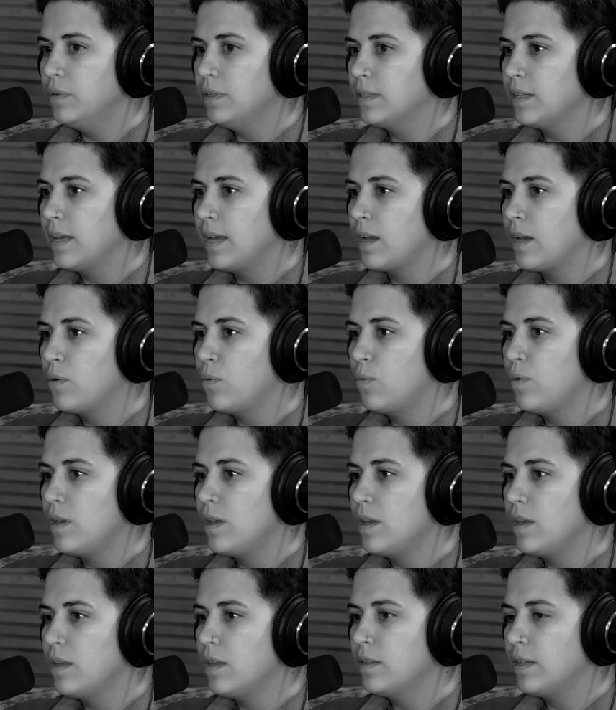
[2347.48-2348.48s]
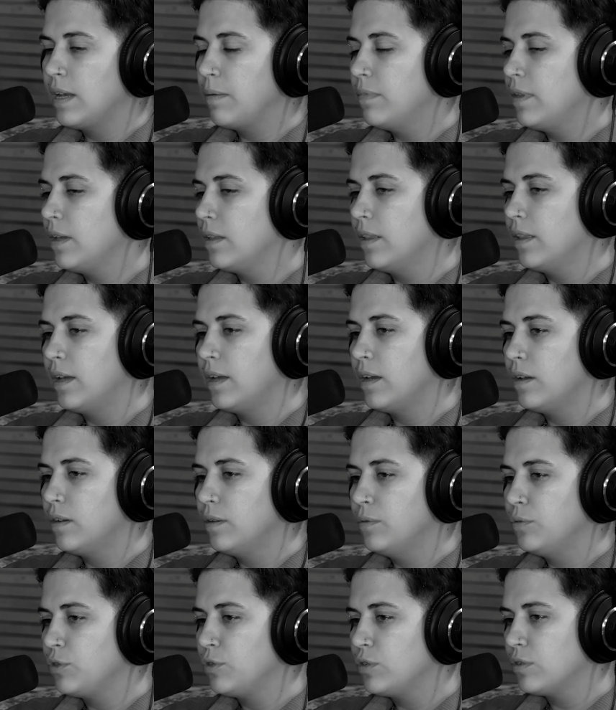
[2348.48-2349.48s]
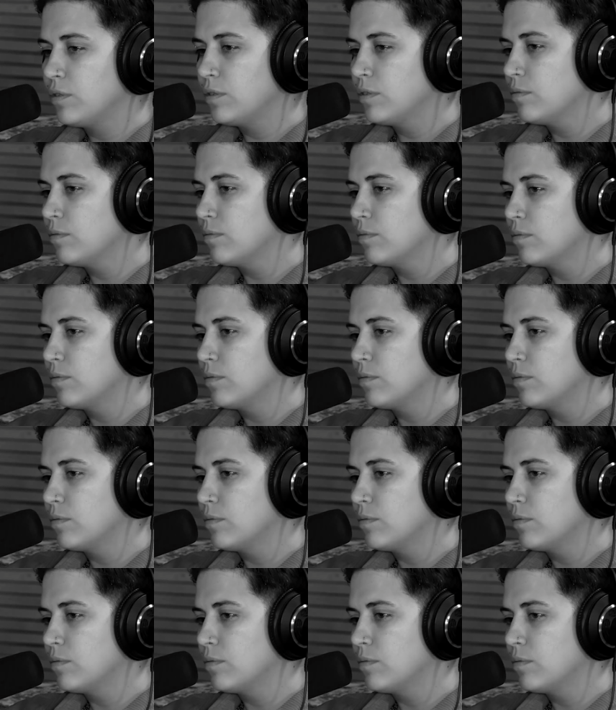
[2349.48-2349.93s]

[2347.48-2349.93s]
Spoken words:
was like same thing. Like it was just